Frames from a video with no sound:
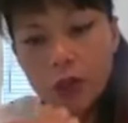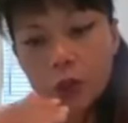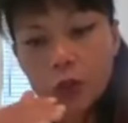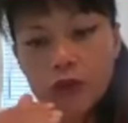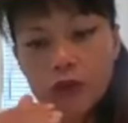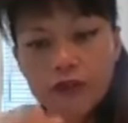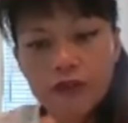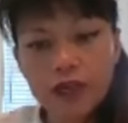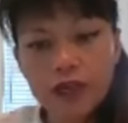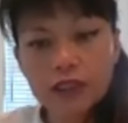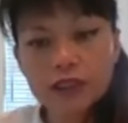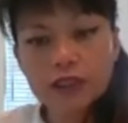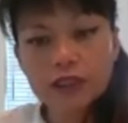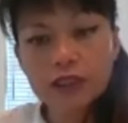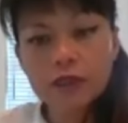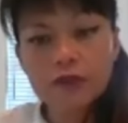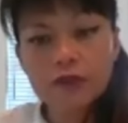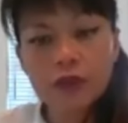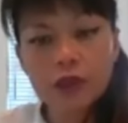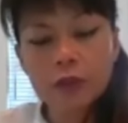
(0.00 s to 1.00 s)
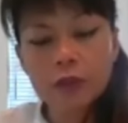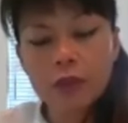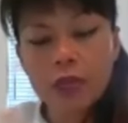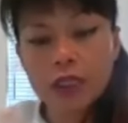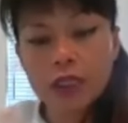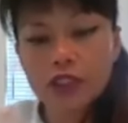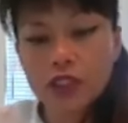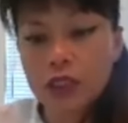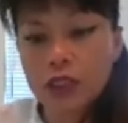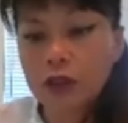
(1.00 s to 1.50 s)
we find something
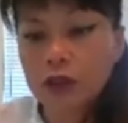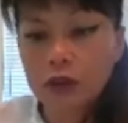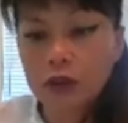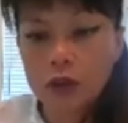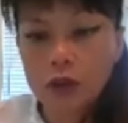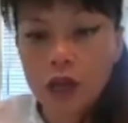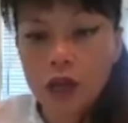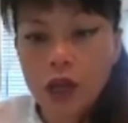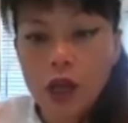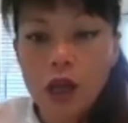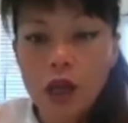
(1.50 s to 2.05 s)
magical